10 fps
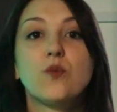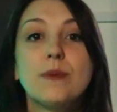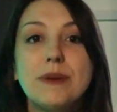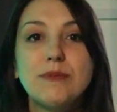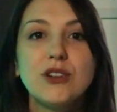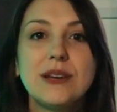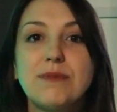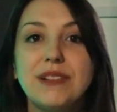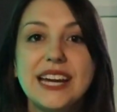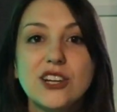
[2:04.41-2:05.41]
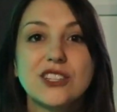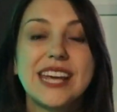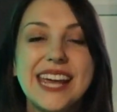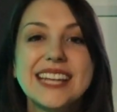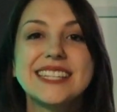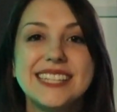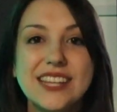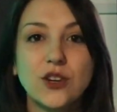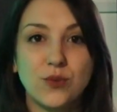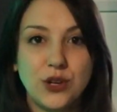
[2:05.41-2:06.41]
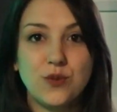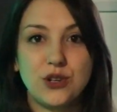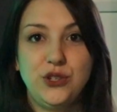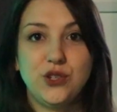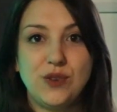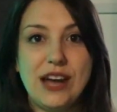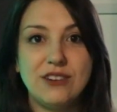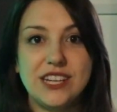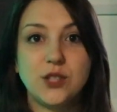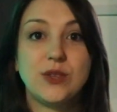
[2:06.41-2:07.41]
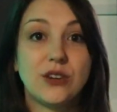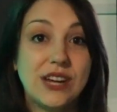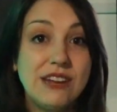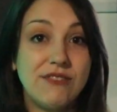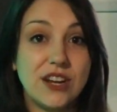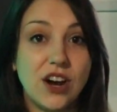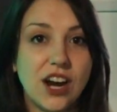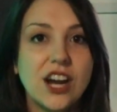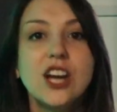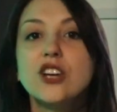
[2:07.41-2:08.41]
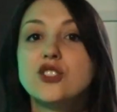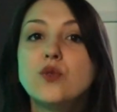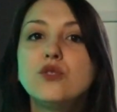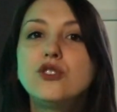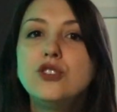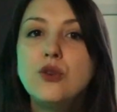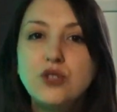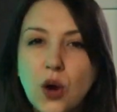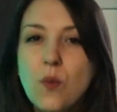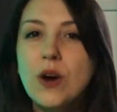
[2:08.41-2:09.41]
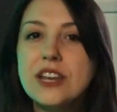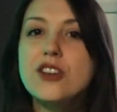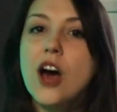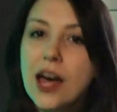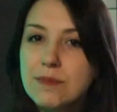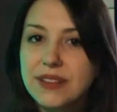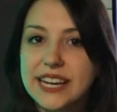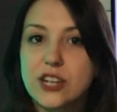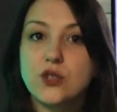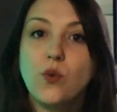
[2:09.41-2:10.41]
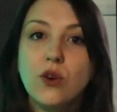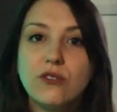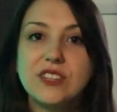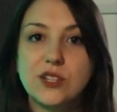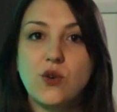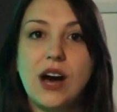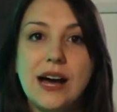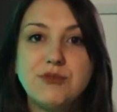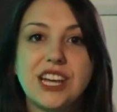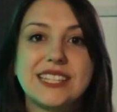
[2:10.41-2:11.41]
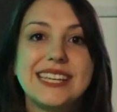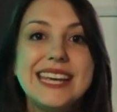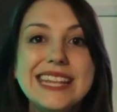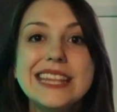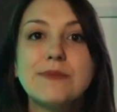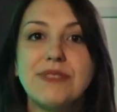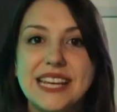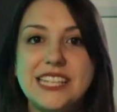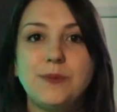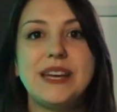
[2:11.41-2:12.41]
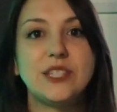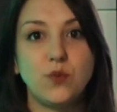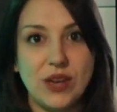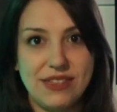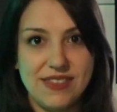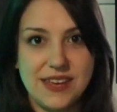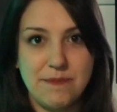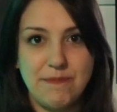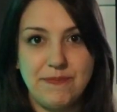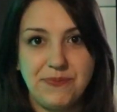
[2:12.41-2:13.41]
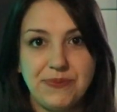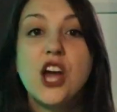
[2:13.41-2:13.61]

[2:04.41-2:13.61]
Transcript: Remember that players can't see their real-world surroundings when they're in VR, so you don't want non-players or physical objects in the play space with them.